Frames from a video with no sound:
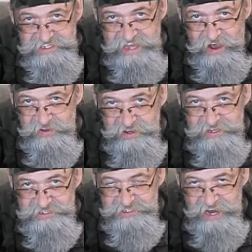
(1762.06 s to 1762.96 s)
see how you
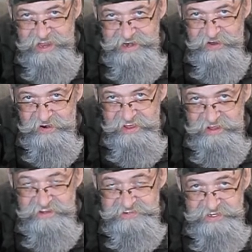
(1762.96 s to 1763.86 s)
could slide down a
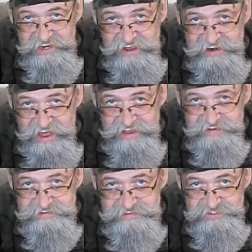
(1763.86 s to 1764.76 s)
hill sitting on
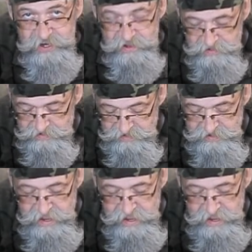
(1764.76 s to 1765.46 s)
that shell.